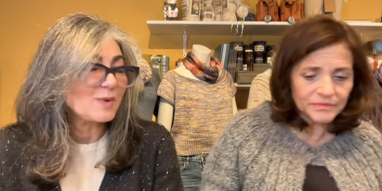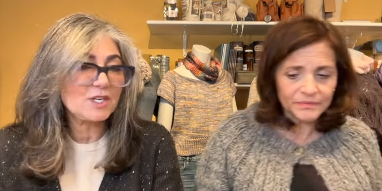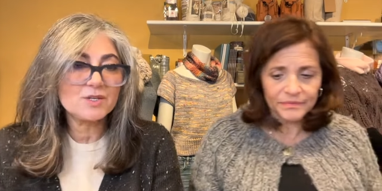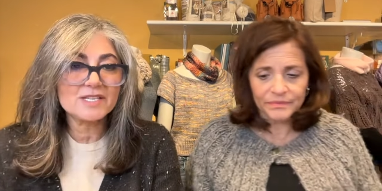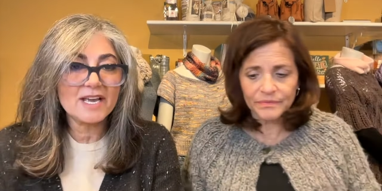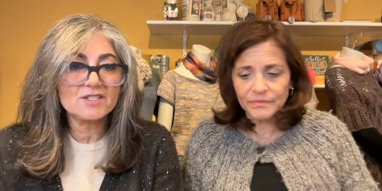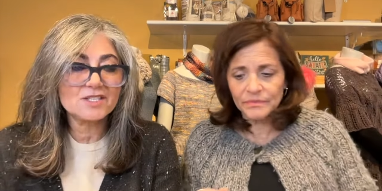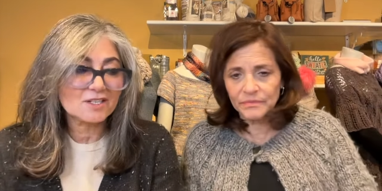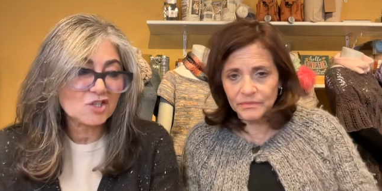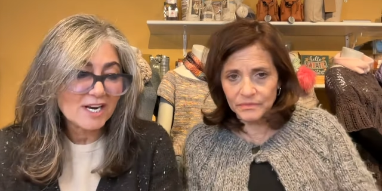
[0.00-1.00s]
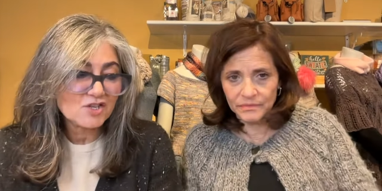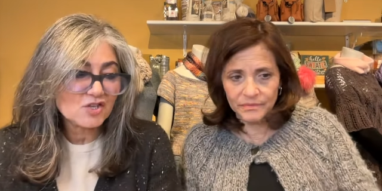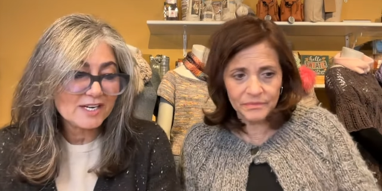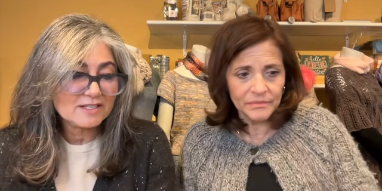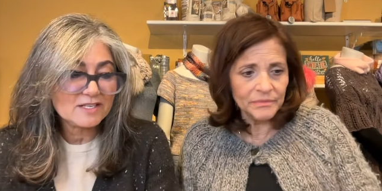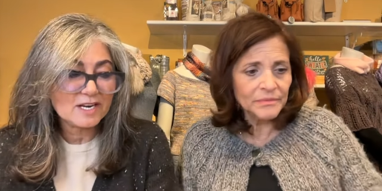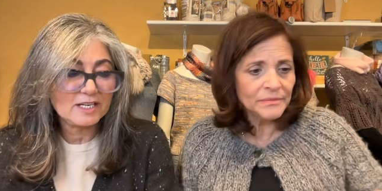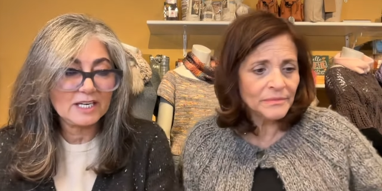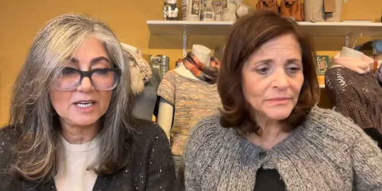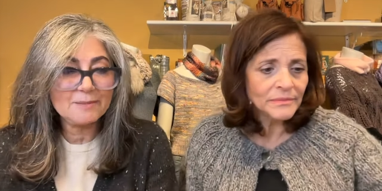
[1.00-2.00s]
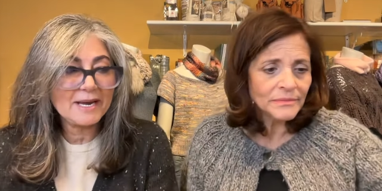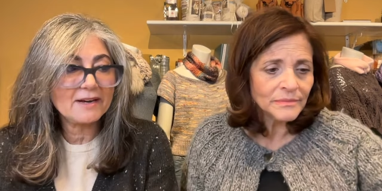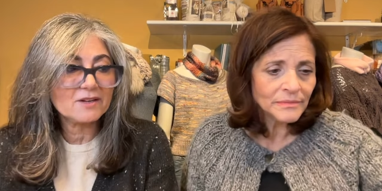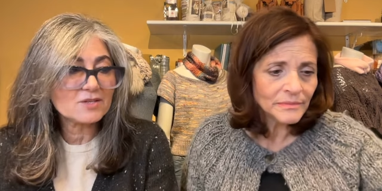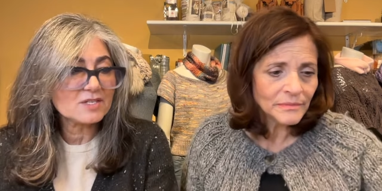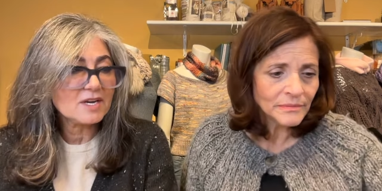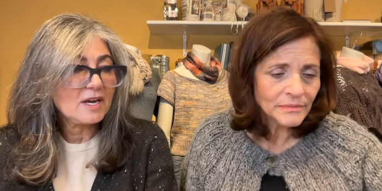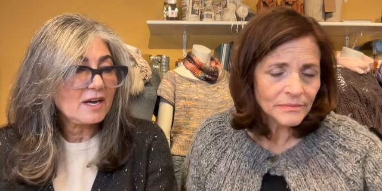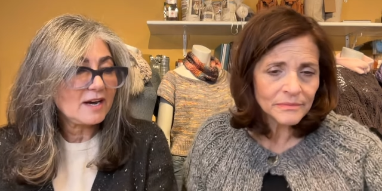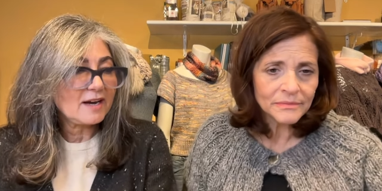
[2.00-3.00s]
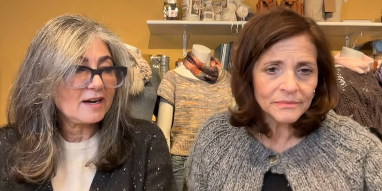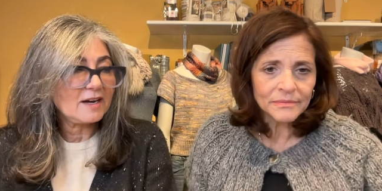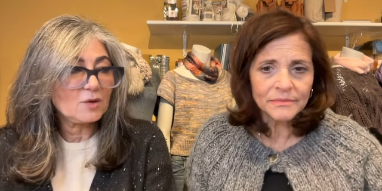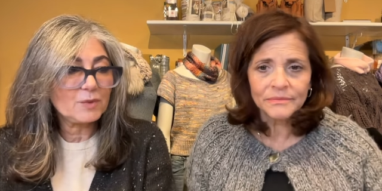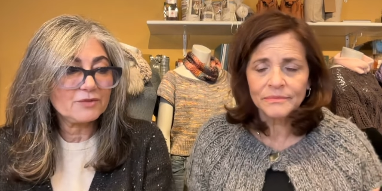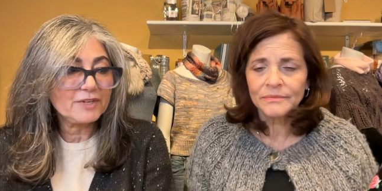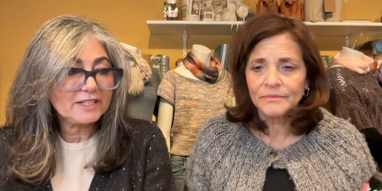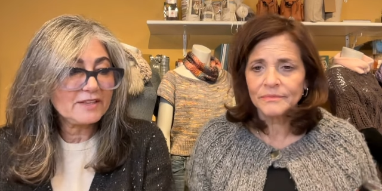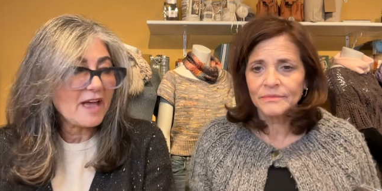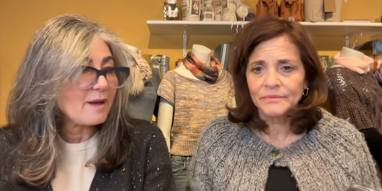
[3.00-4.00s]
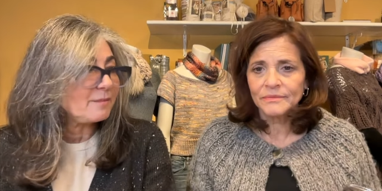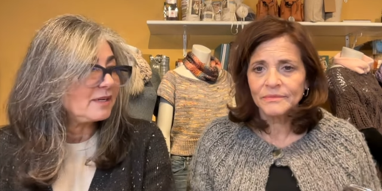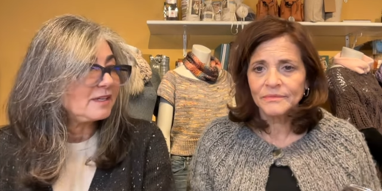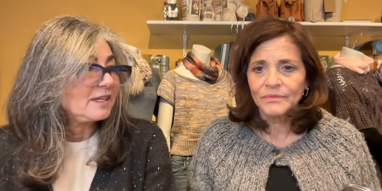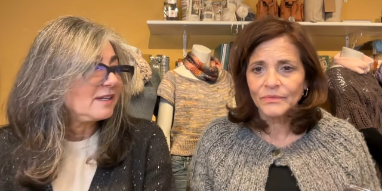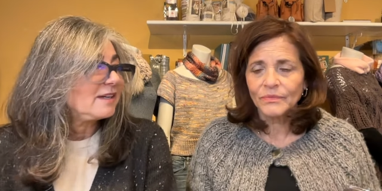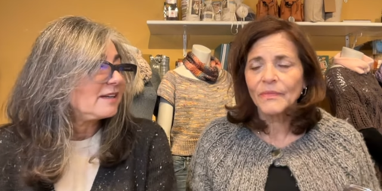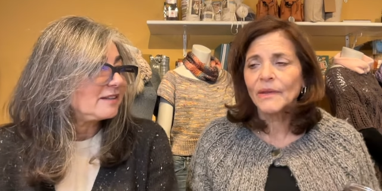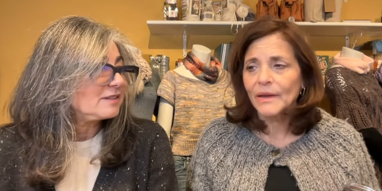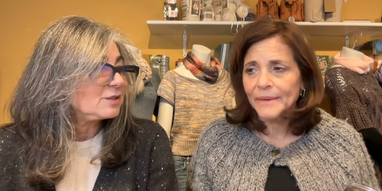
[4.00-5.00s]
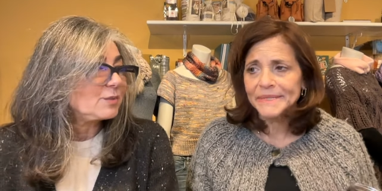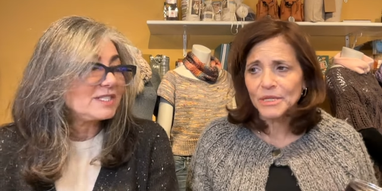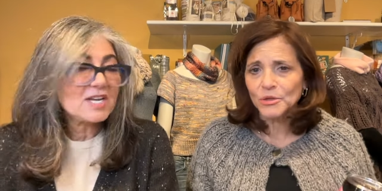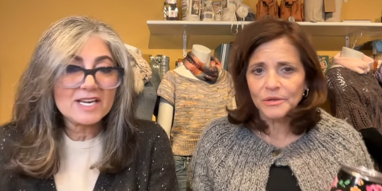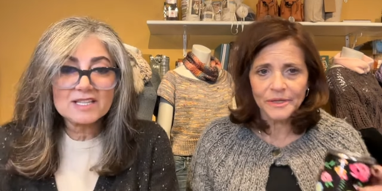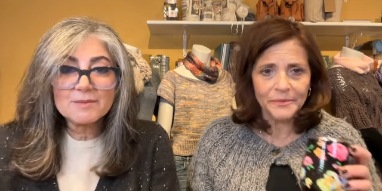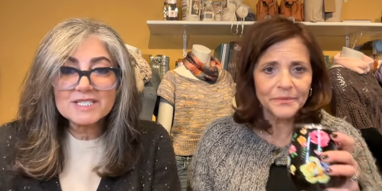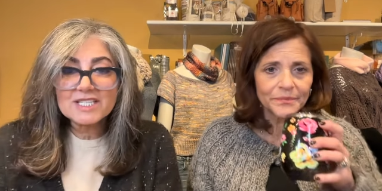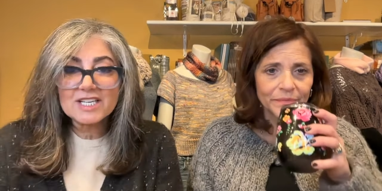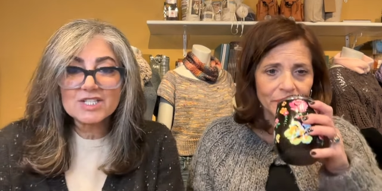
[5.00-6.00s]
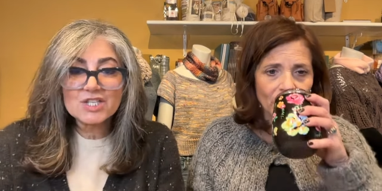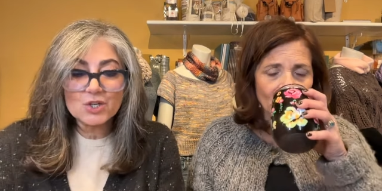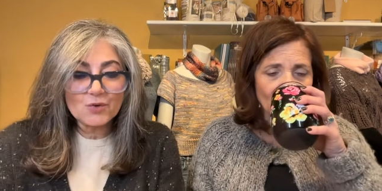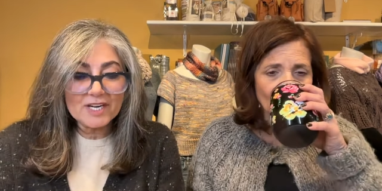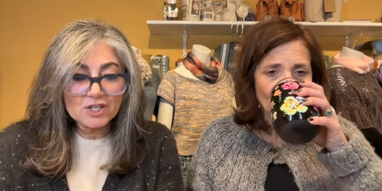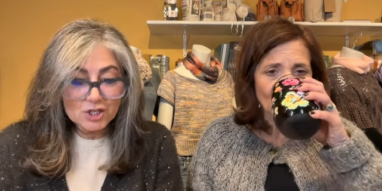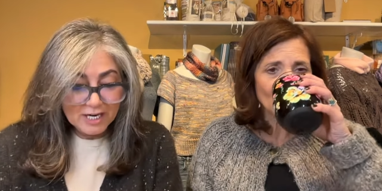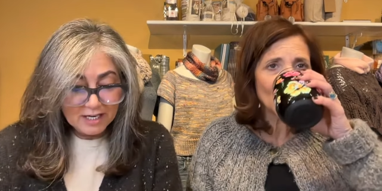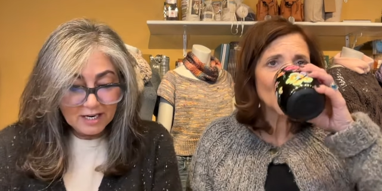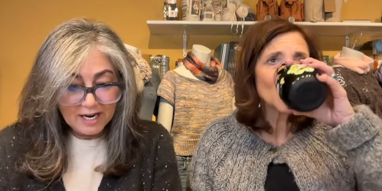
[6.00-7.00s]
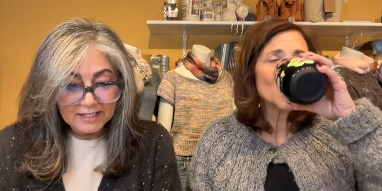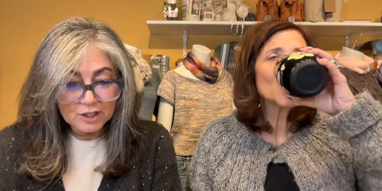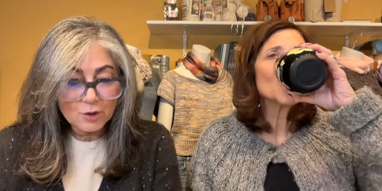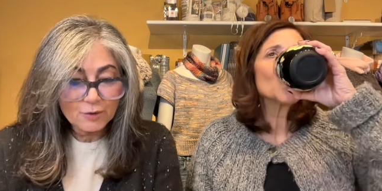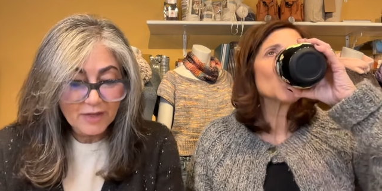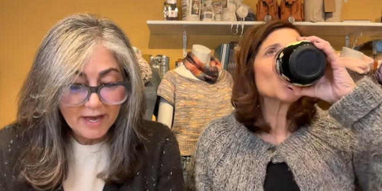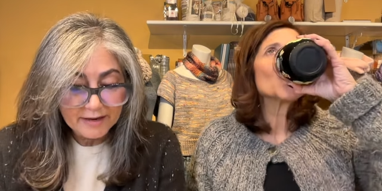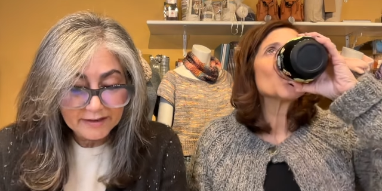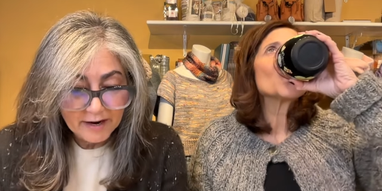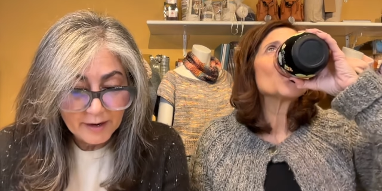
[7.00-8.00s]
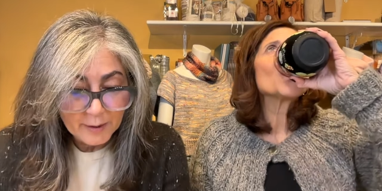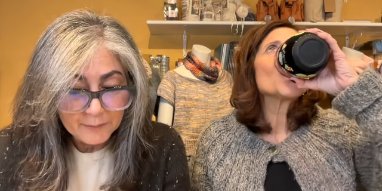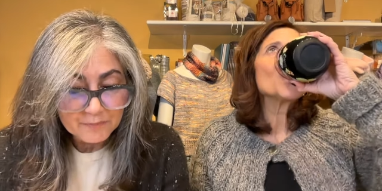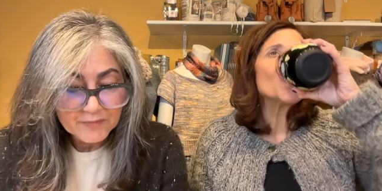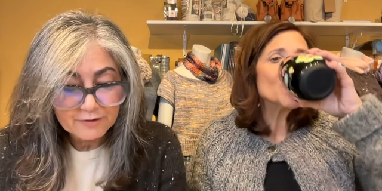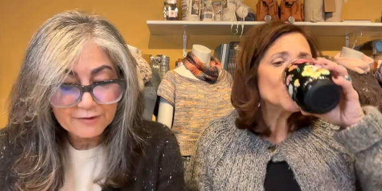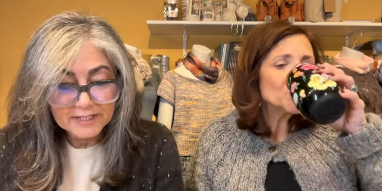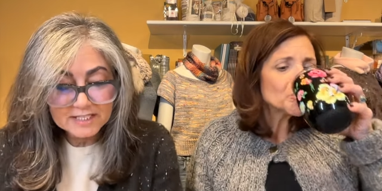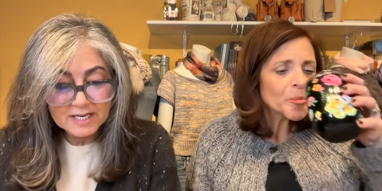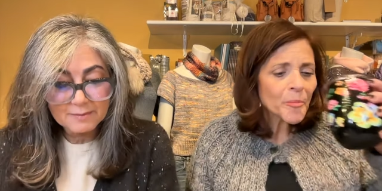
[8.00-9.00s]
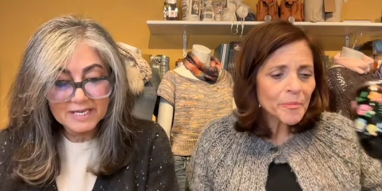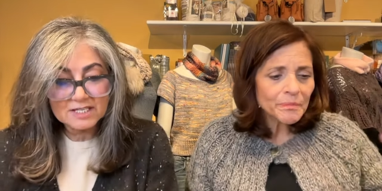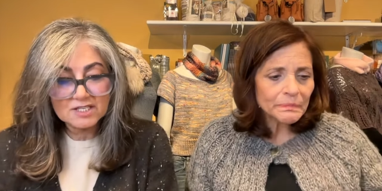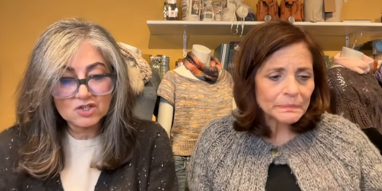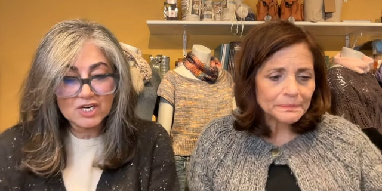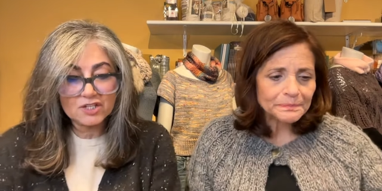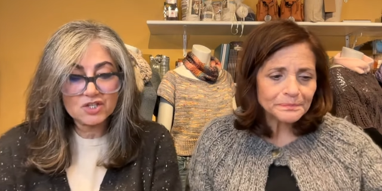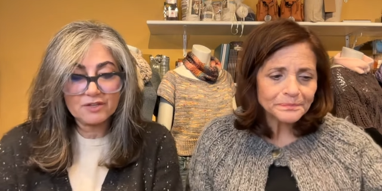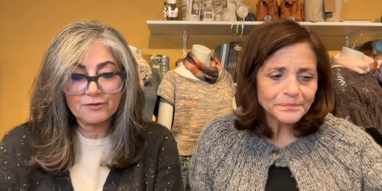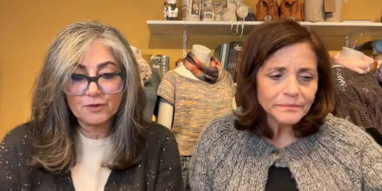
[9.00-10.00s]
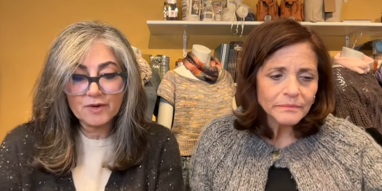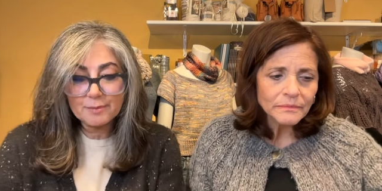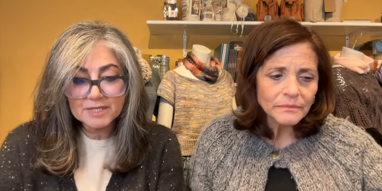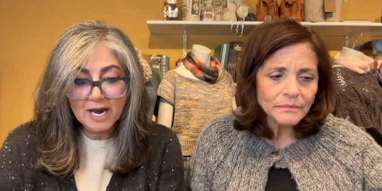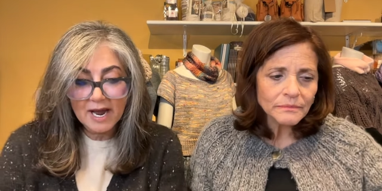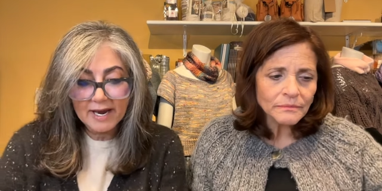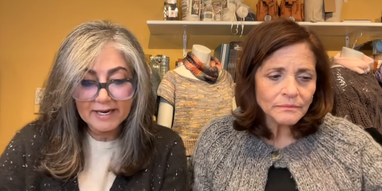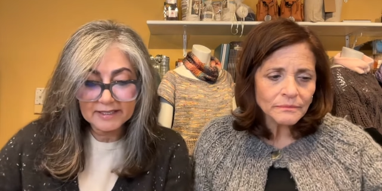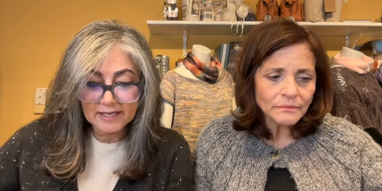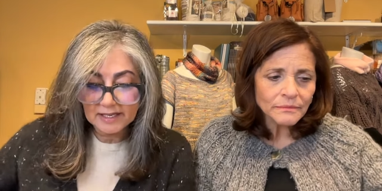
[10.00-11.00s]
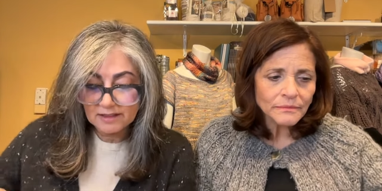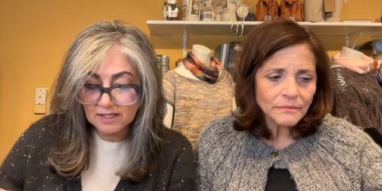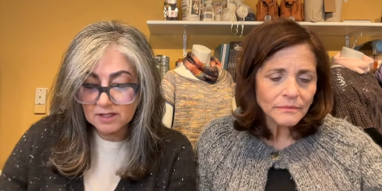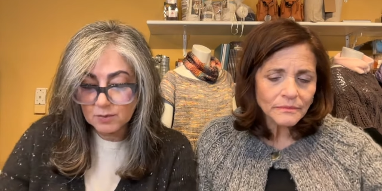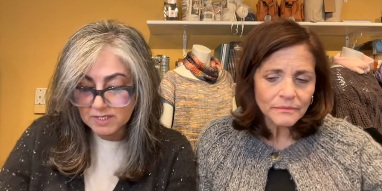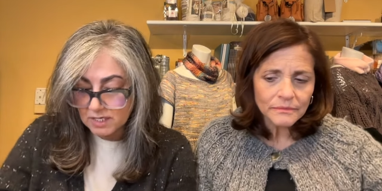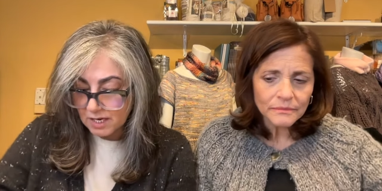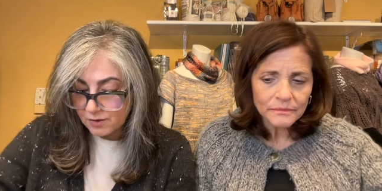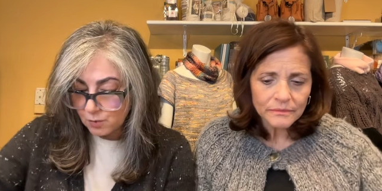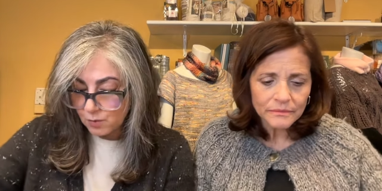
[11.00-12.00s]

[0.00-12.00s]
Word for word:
Speaker 1: when you send suggestions mm-hmm. and emails. Mm-hmm. Uh, we read them. Absolutely. We take them into consideration. Mm-hmm. I know that uh, Phyllis had made a suggestion for Riptide, and I think there was another